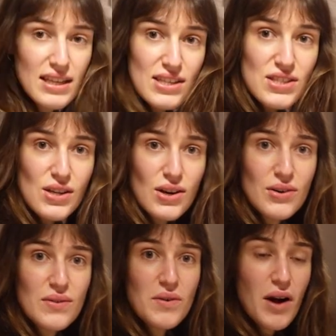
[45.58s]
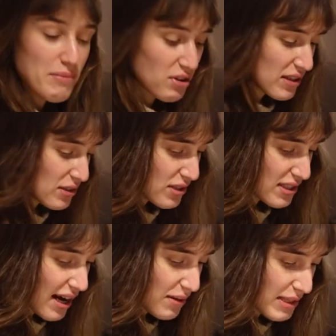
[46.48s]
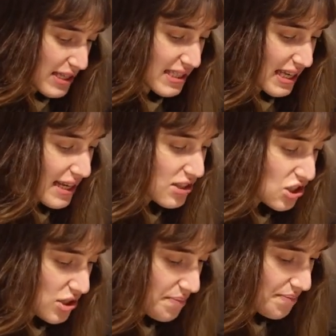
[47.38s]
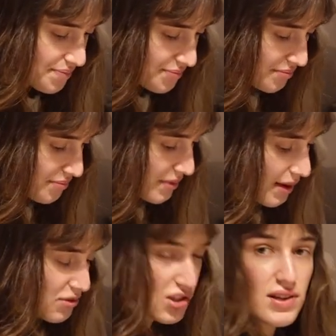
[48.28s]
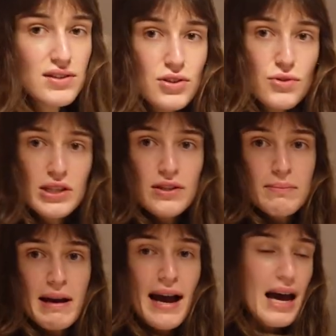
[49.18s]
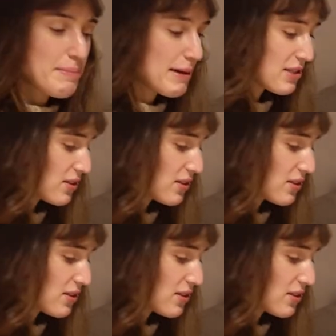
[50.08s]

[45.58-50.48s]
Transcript: So I'm going to start with a sketch. I'm just going to draw it on my iPad